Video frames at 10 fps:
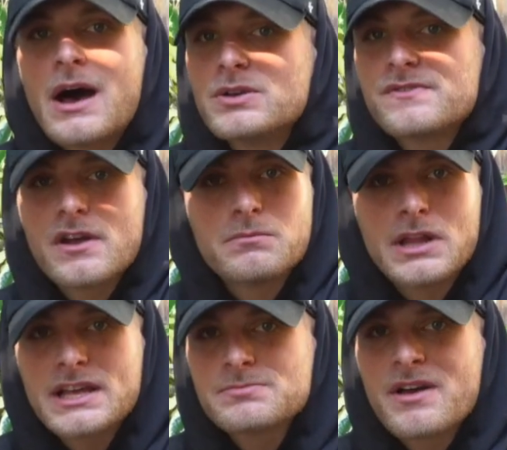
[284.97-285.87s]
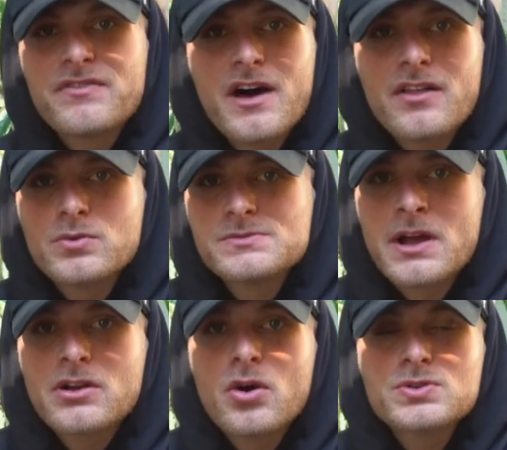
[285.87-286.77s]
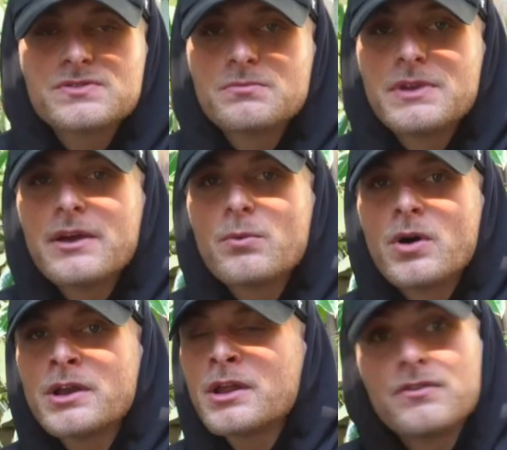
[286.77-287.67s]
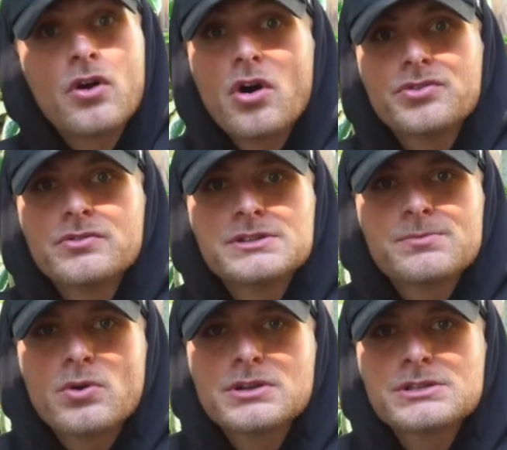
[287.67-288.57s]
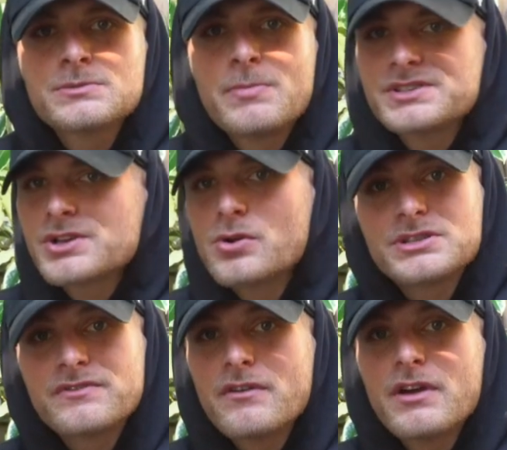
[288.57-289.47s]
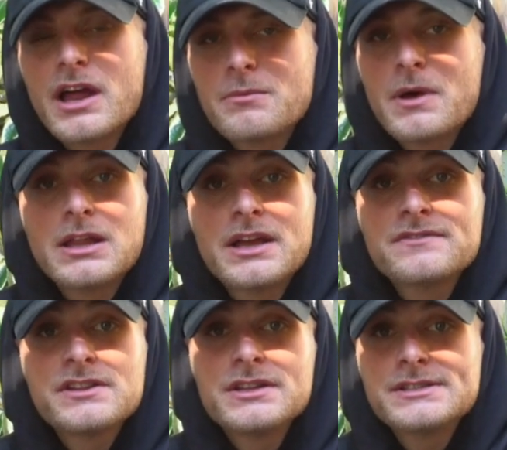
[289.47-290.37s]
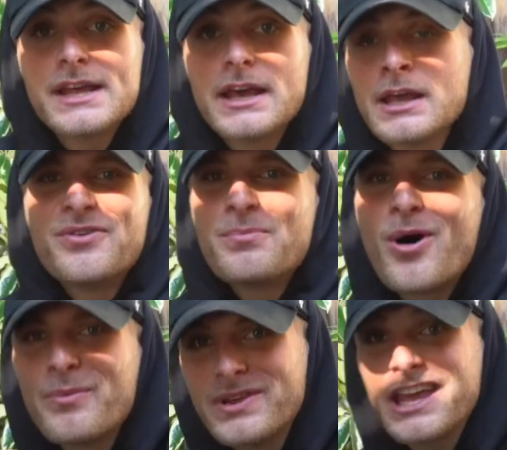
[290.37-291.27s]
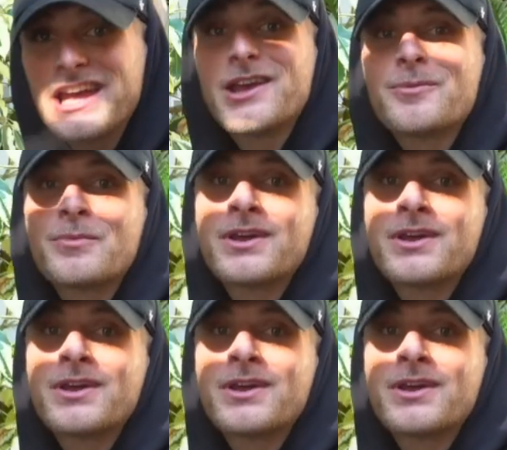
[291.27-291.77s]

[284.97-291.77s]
I was very blessed. My father was my coach from day one for all three sports. Best coach I've ever had in my life to this day. Football became